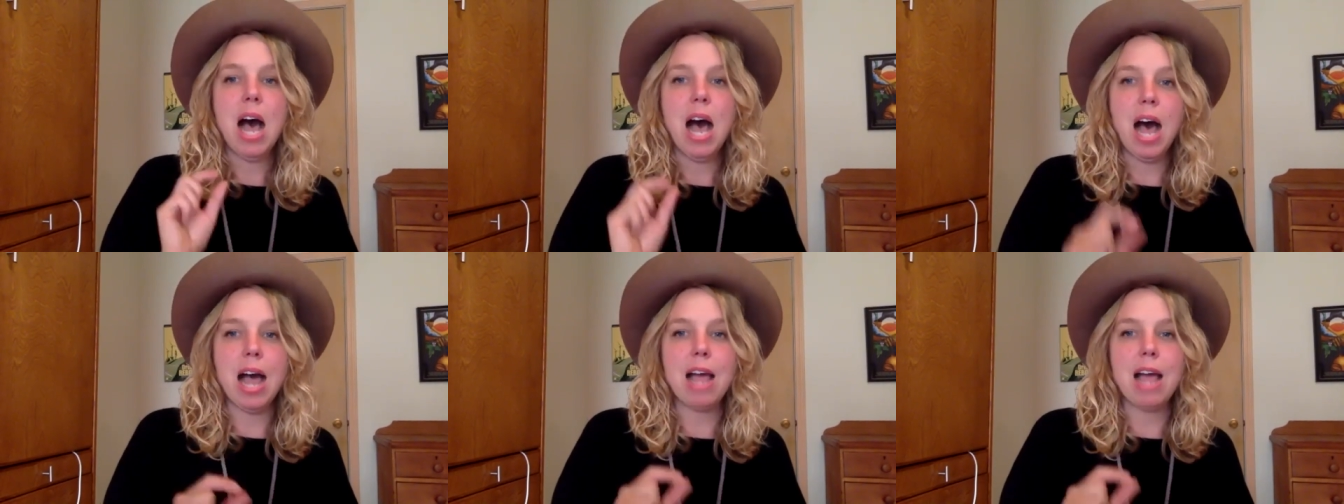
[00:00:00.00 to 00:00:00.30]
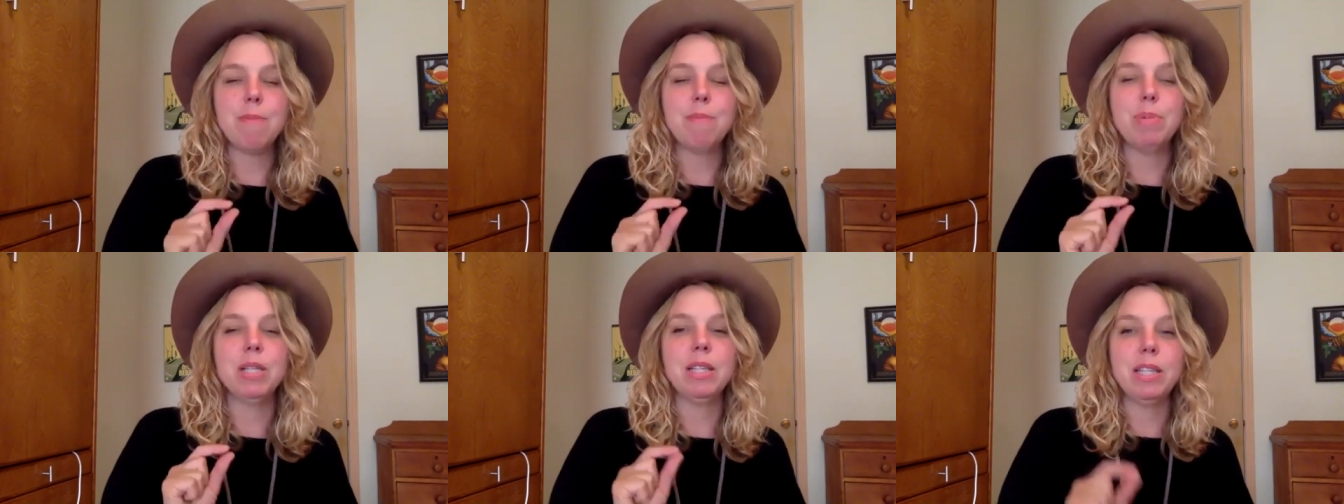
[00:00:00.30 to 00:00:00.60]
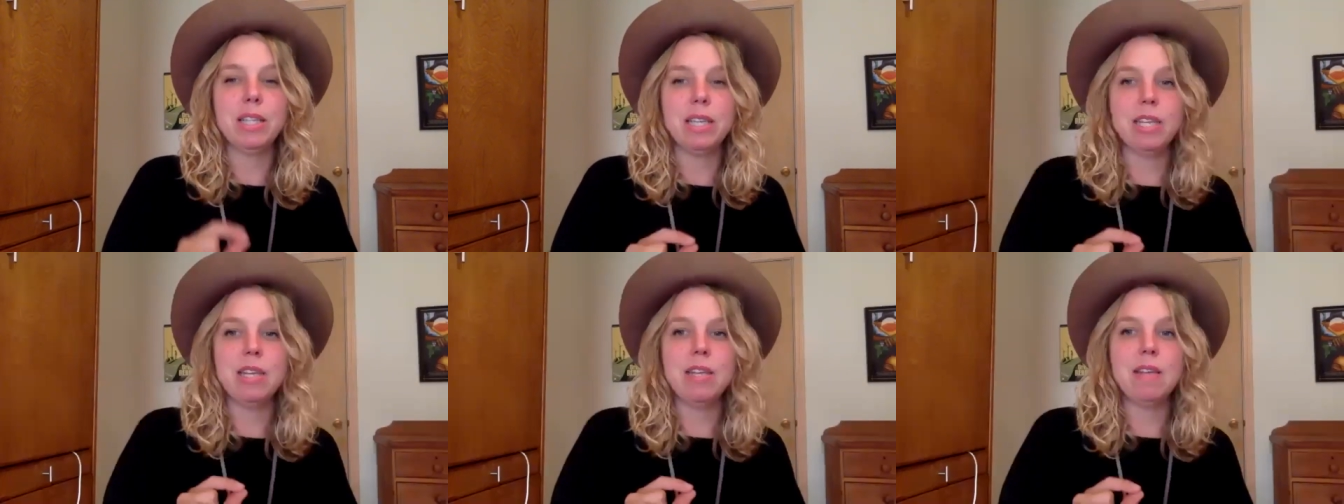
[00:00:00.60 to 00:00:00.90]
I
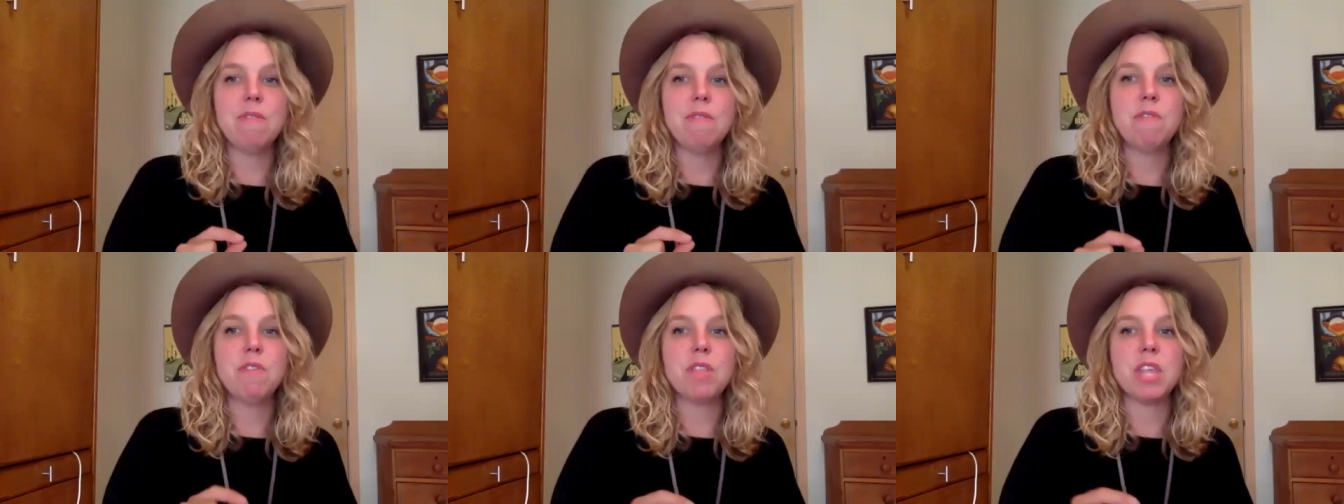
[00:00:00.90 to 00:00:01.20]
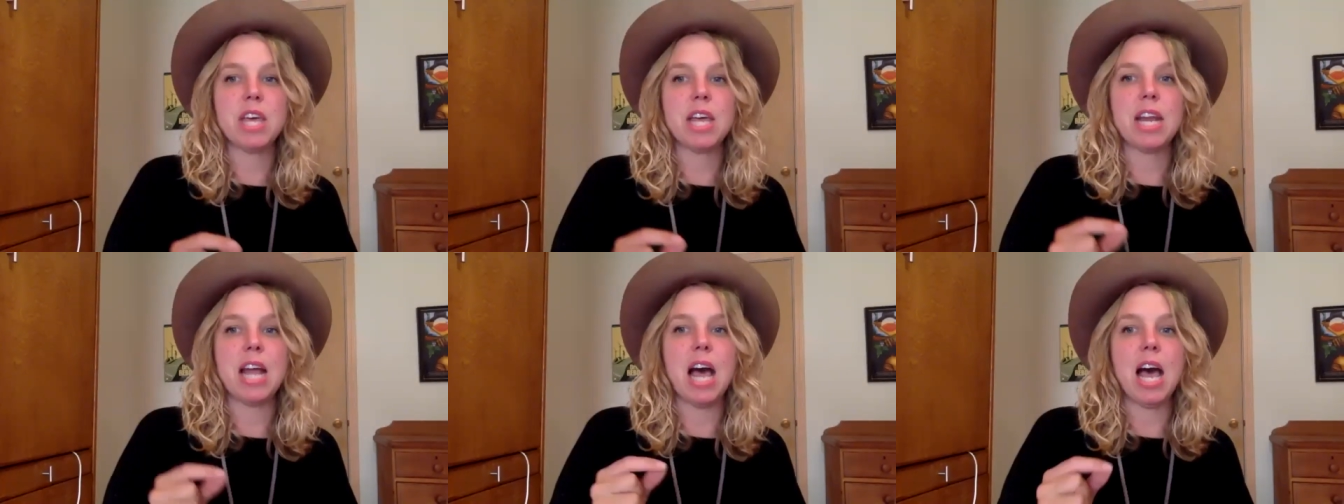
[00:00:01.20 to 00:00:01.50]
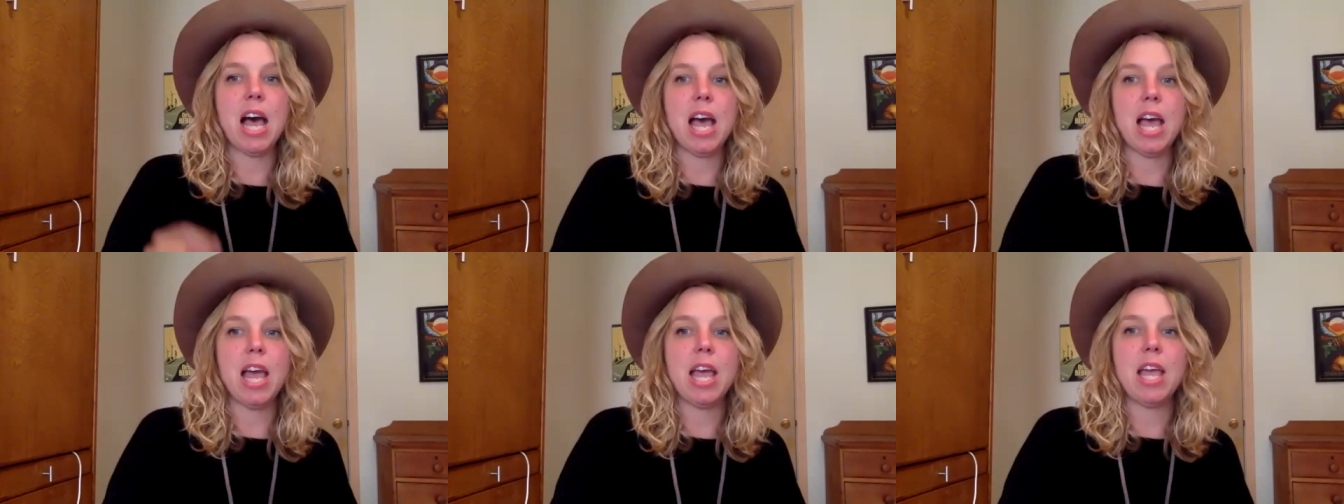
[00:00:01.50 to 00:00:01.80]
believe that
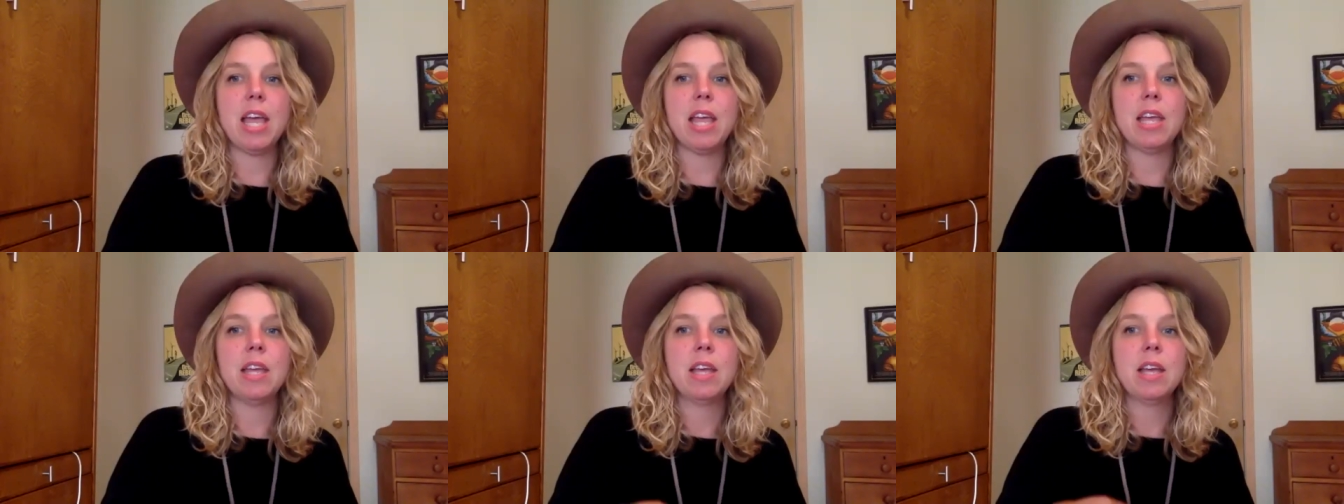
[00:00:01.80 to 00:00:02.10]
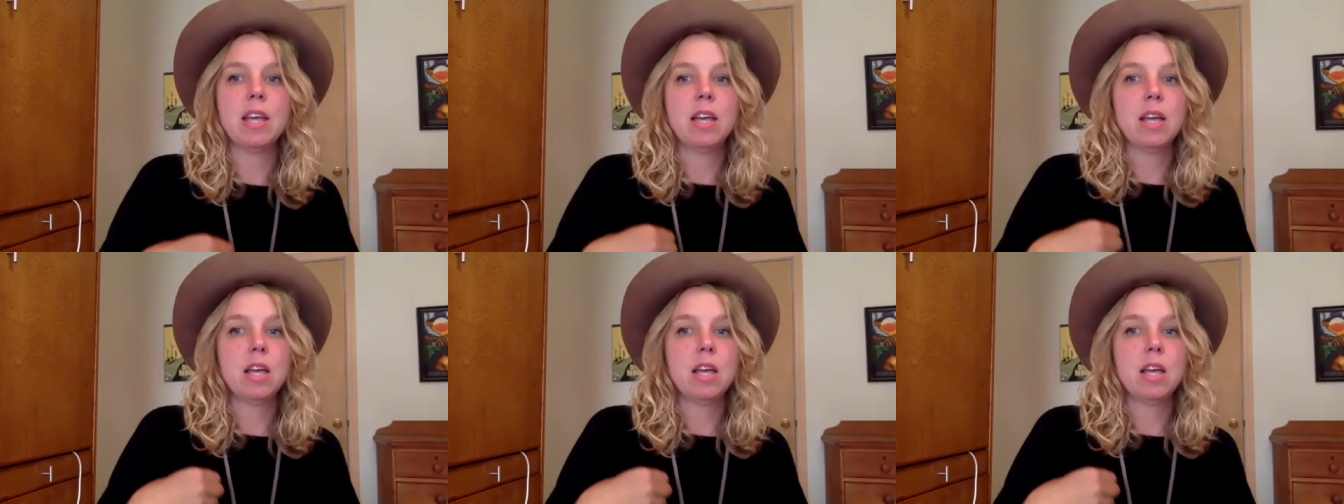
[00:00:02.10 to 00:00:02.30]
I